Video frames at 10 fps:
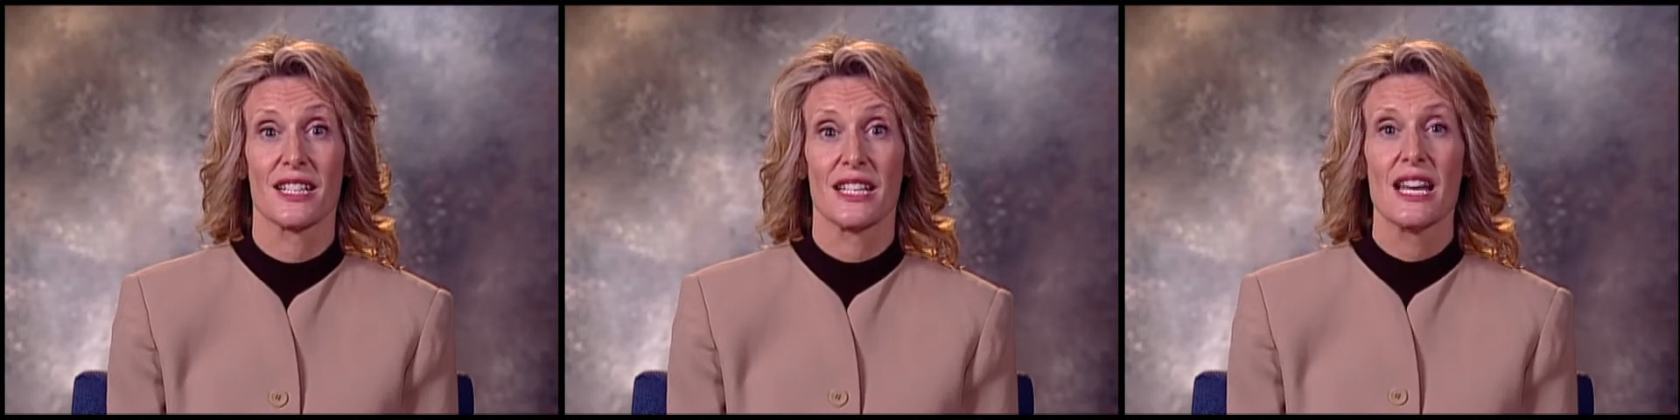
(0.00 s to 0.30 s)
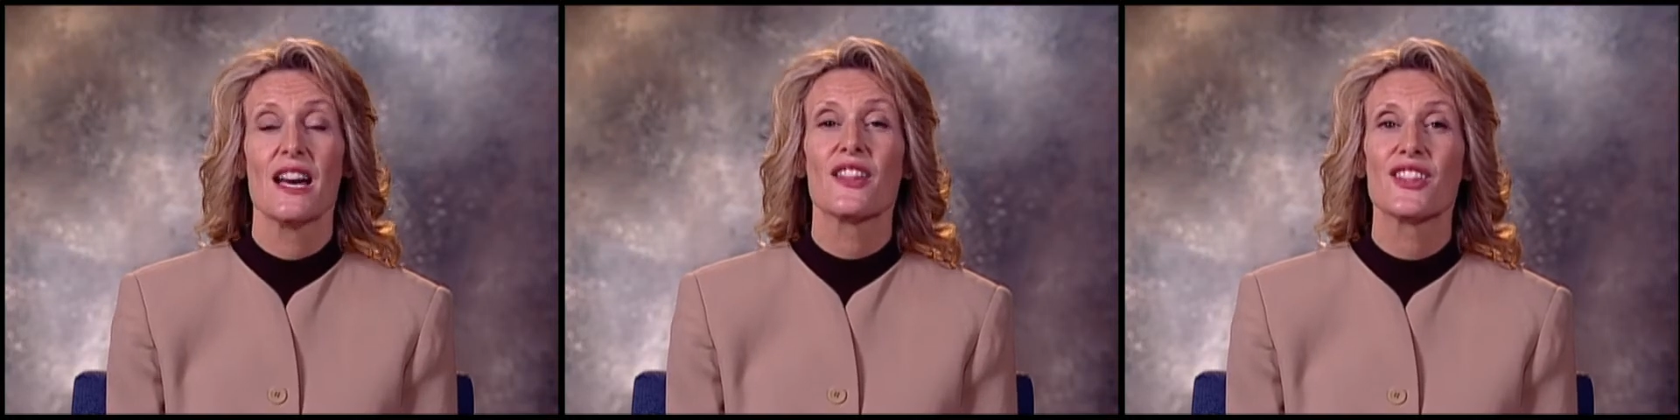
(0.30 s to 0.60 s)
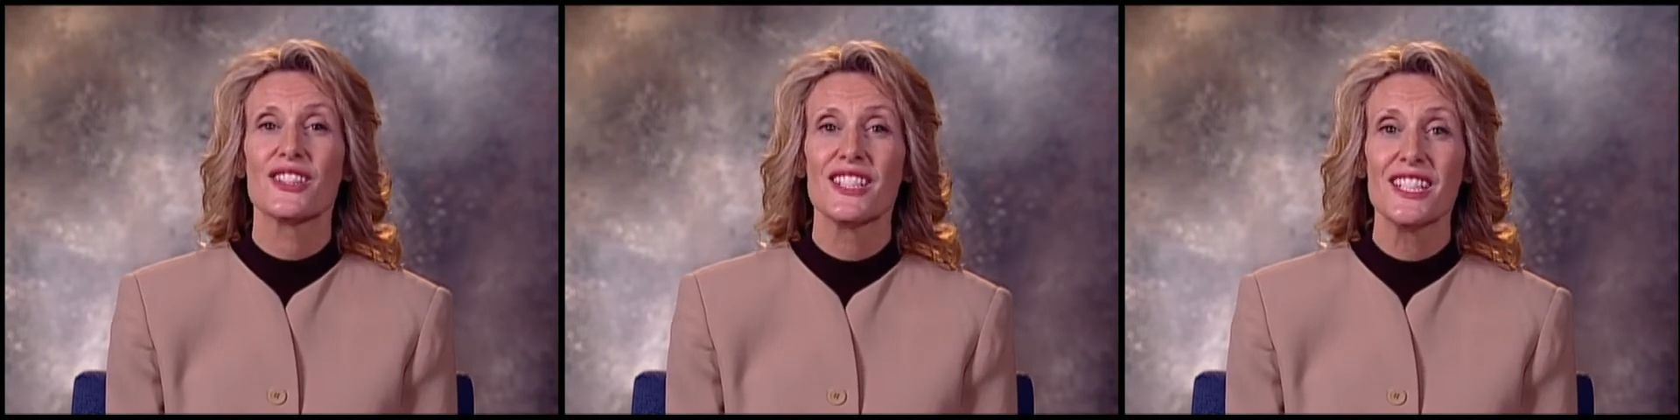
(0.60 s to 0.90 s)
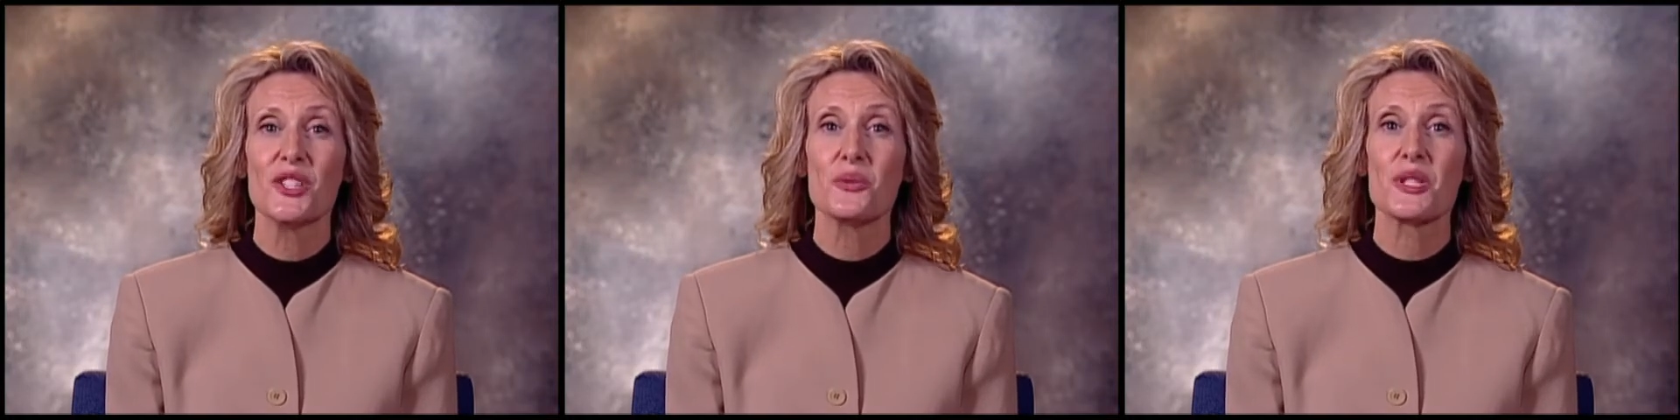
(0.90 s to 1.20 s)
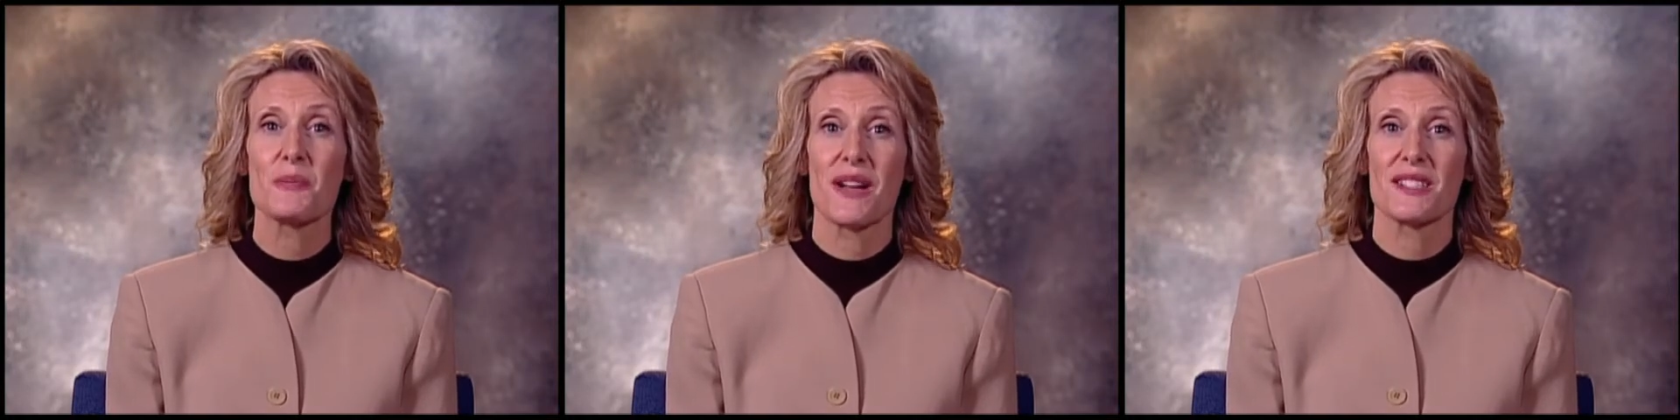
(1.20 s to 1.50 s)
The legal
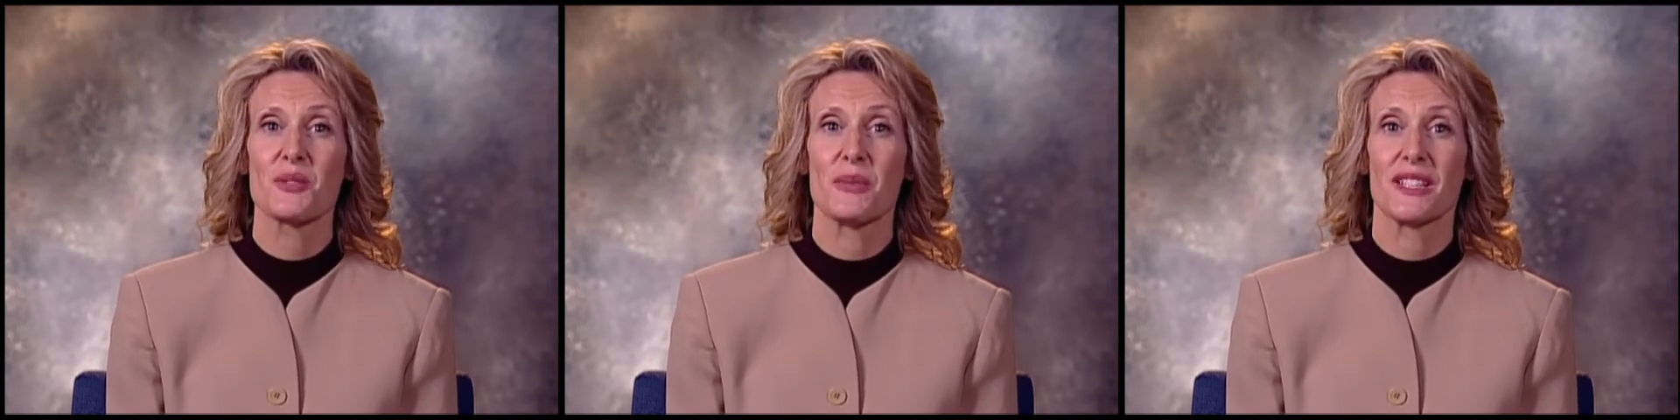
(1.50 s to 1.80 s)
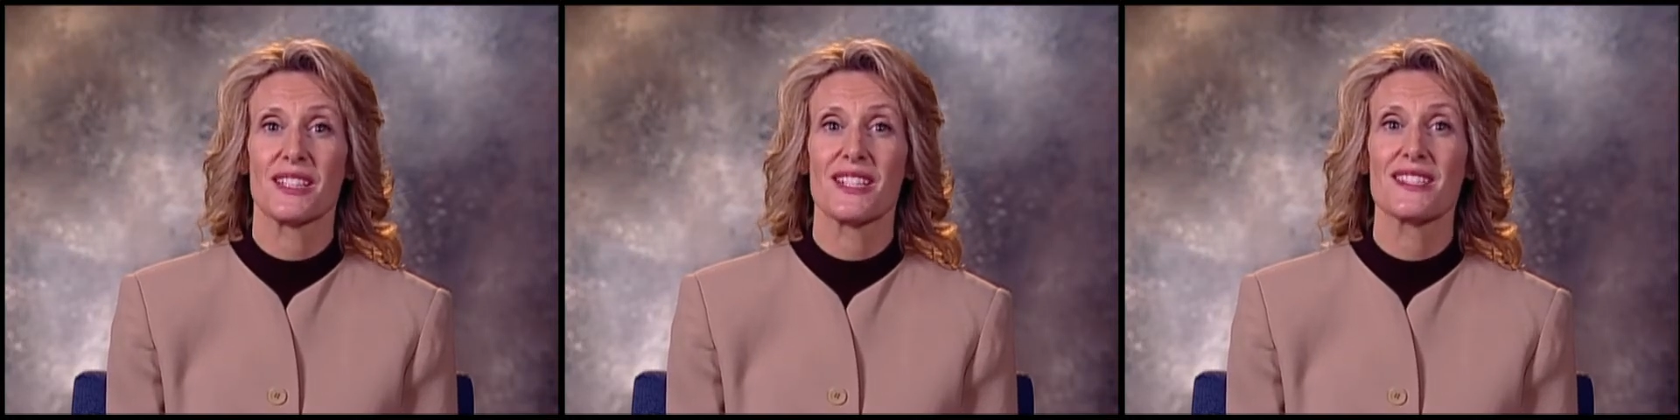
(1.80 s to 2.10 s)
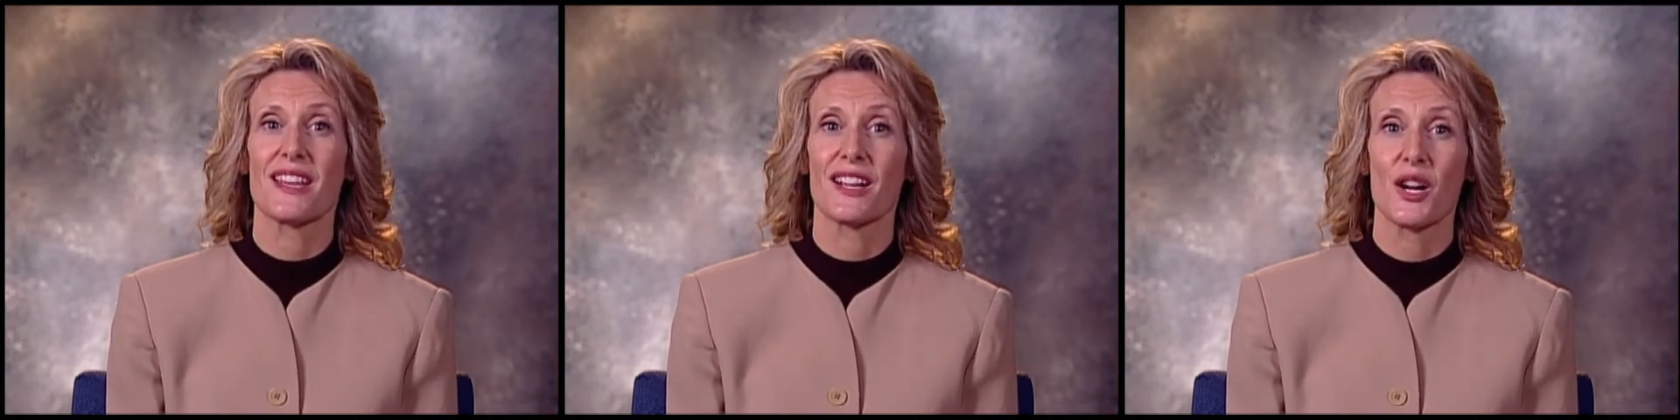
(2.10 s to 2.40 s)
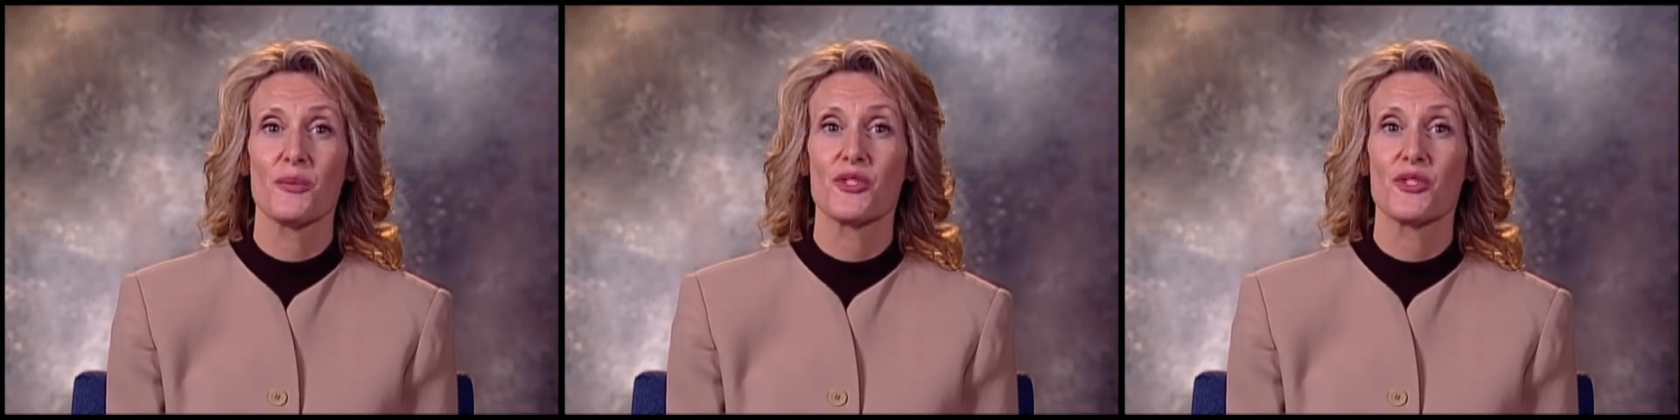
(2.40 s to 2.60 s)
responsibilities that come from